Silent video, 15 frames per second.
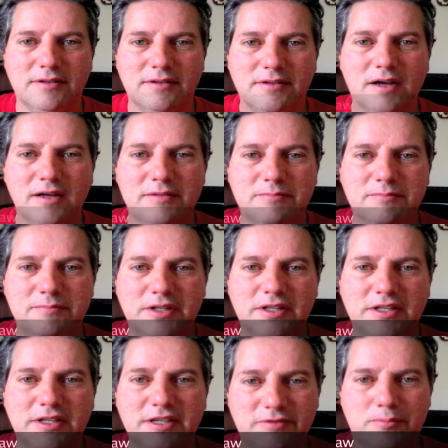
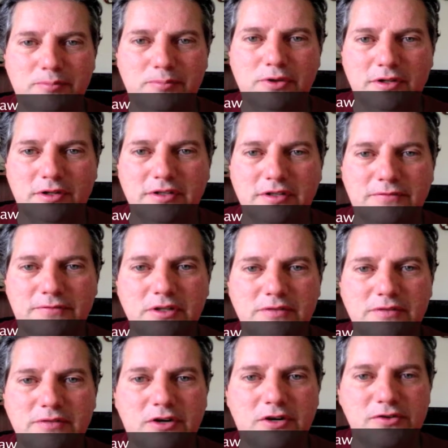Unbelievable. If you
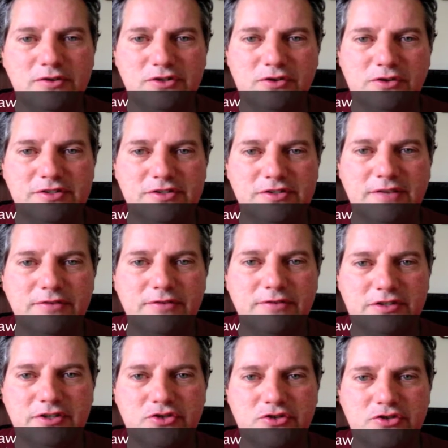live in Arizona's
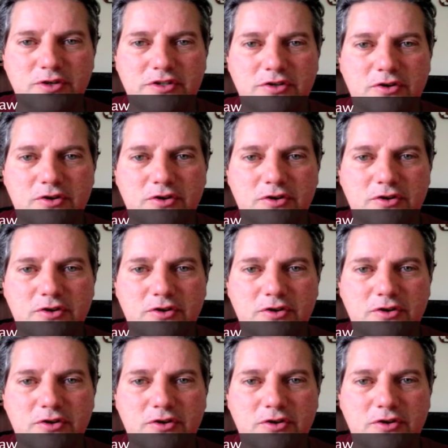7th District,